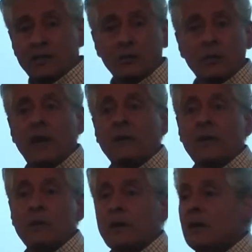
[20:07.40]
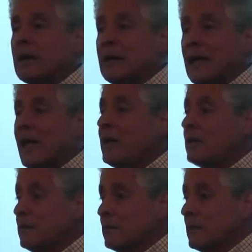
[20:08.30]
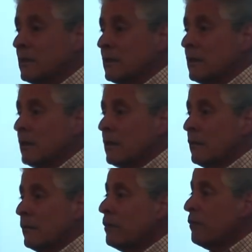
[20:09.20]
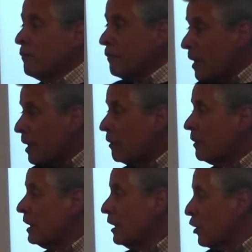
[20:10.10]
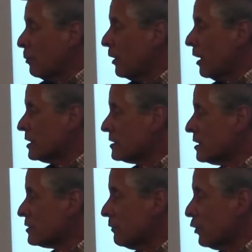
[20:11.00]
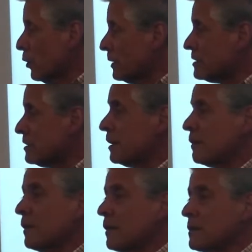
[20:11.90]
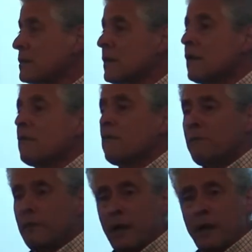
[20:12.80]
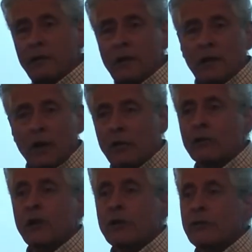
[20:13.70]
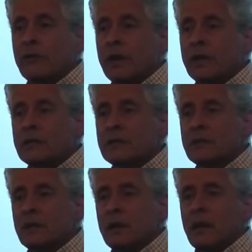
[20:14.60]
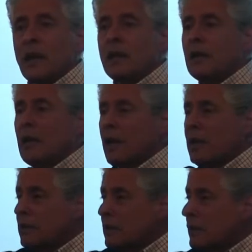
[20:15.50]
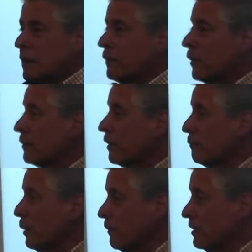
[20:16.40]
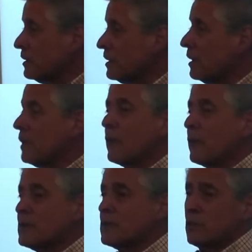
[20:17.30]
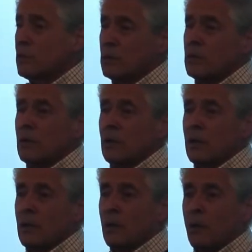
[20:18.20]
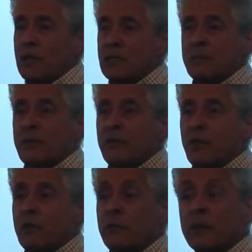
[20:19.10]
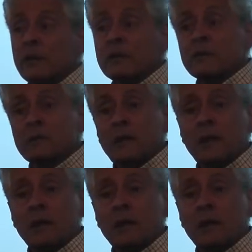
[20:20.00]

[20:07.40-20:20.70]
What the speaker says: to where we were again, with very low prices of raw materials, very low growth rates, and again the sorts of poverty that we saw once before. Because,